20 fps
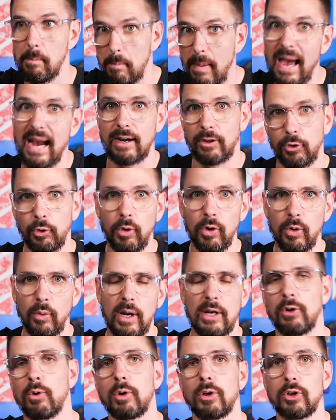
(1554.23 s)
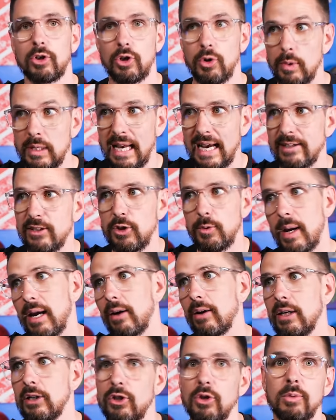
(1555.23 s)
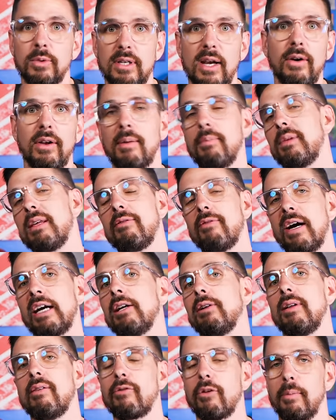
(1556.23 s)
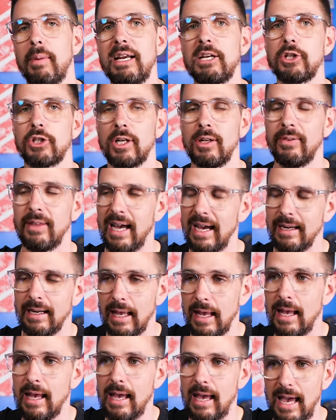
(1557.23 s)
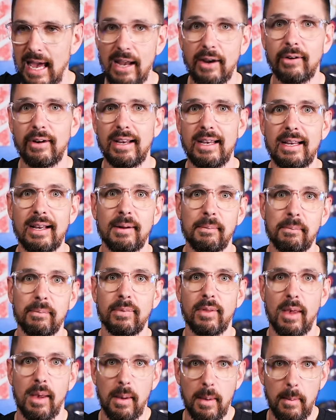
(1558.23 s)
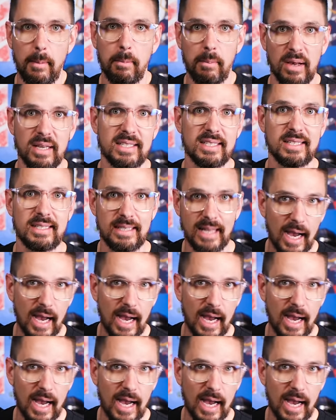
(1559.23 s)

back through in order to get to Harry to tell him the vital information that Harry must